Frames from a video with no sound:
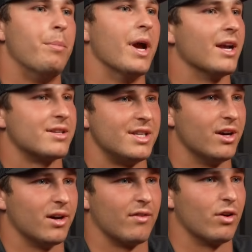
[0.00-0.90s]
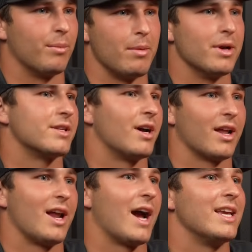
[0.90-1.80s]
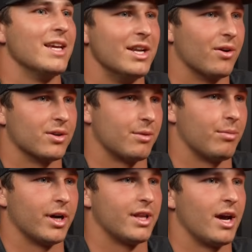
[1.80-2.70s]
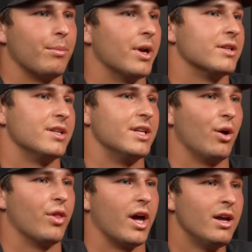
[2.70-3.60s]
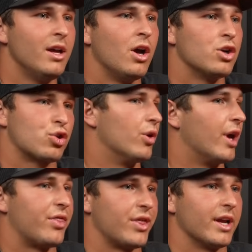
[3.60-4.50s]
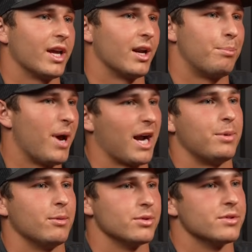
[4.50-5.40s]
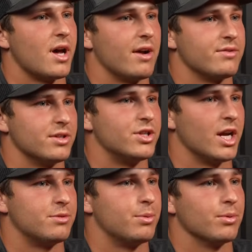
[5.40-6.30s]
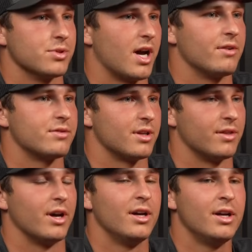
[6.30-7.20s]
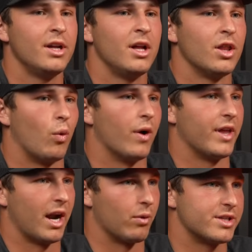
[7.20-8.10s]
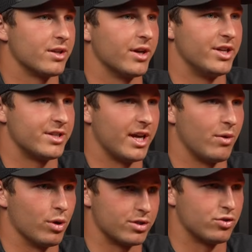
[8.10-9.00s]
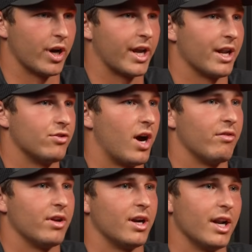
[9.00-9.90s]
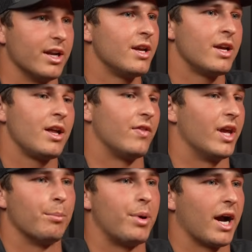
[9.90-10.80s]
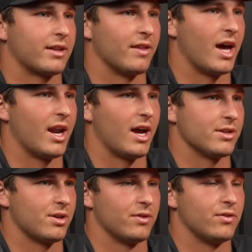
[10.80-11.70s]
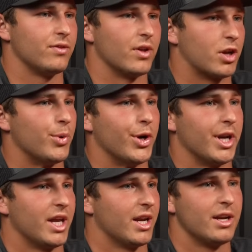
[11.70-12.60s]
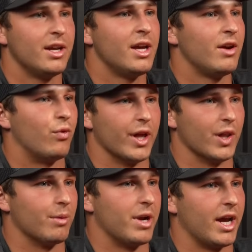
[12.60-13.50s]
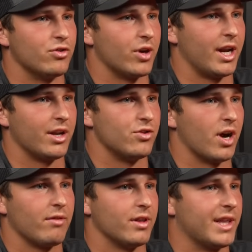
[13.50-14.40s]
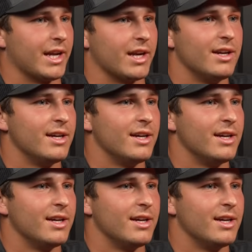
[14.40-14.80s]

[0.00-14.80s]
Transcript: biggest deal ever. Maybe it's not a Nike deal or something like that, but it's a deal that truly I think can impact people's lives and change people's lives. And the one that I recently just did was drinking and driving, and the impact that has on the community. And if we eliminate drinking and driving, then